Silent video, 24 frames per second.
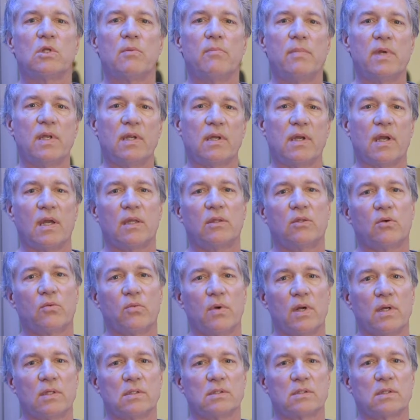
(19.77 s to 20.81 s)
to mitigate the
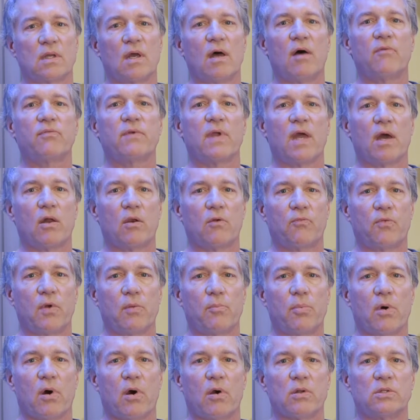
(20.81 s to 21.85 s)
risk of counterfeit
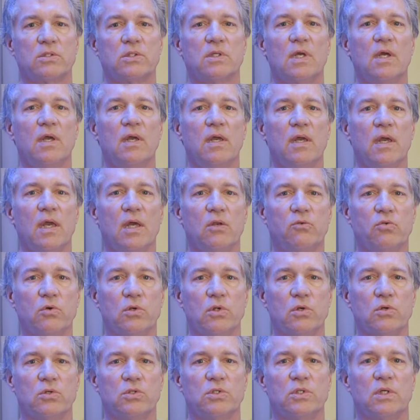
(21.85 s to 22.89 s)
parts
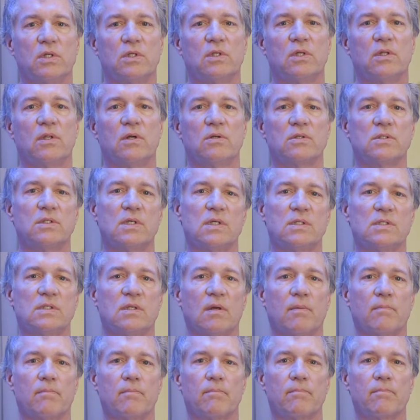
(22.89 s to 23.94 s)
introduced into their
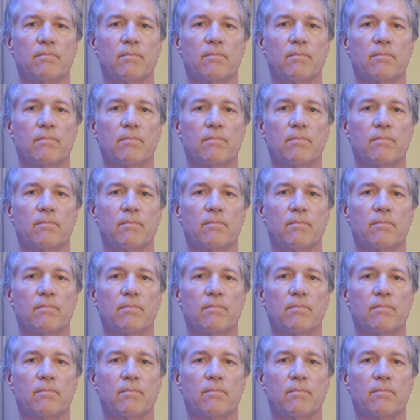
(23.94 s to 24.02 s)
system.